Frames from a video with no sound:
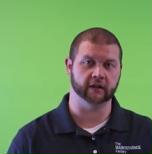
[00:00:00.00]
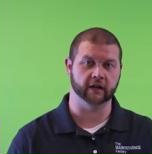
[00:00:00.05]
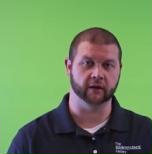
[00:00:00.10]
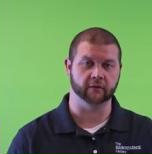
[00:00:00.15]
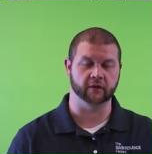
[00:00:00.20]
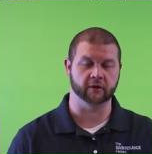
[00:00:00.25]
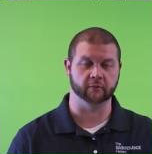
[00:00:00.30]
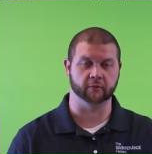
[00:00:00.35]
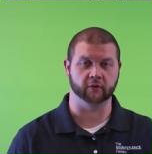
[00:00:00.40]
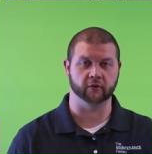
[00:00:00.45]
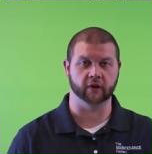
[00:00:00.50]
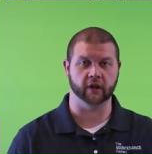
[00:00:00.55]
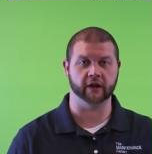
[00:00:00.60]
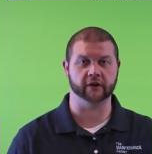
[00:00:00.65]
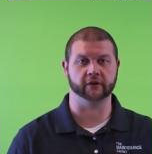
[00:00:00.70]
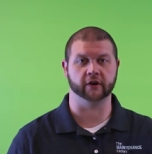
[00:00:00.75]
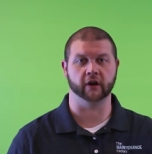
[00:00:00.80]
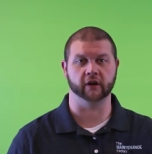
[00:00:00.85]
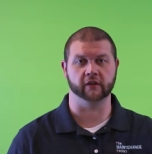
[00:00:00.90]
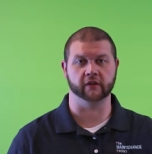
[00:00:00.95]
And then
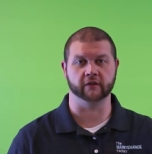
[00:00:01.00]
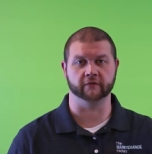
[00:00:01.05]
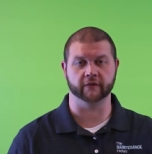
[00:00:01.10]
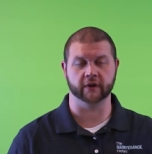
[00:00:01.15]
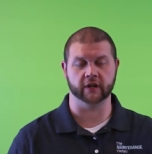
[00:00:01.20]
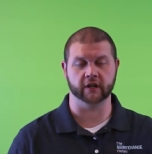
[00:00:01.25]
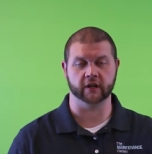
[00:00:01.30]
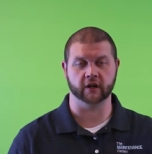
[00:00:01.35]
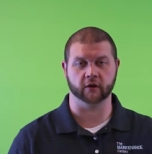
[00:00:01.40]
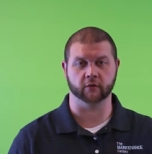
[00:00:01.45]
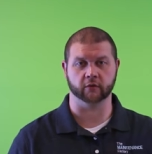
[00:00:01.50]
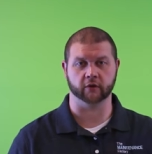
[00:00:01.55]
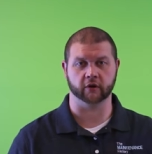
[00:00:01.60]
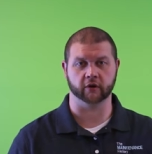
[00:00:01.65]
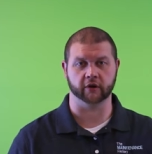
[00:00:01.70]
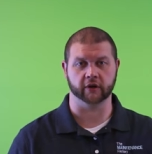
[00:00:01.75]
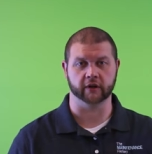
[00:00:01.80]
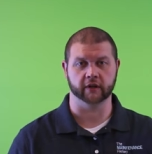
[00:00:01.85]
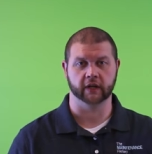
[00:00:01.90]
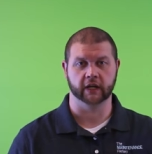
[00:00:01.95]
later on in the video, we're
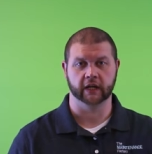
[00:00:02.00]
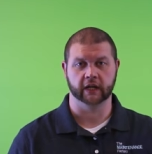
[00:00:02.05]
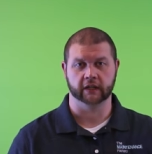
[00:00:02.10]
going to